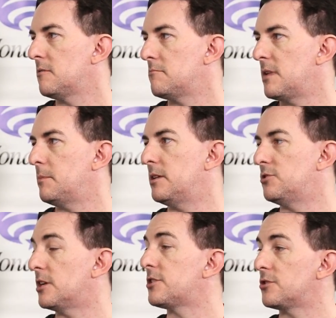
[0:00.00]
maybe
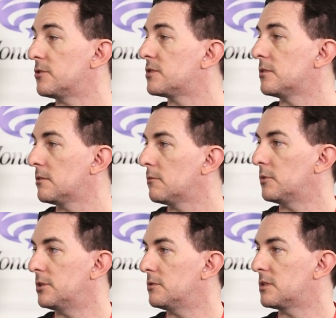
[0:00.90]
gestures
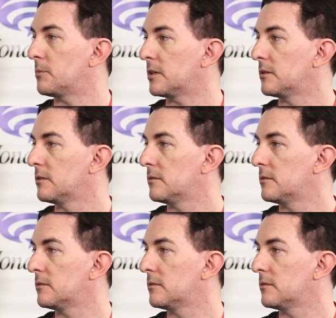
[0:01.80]
would do something.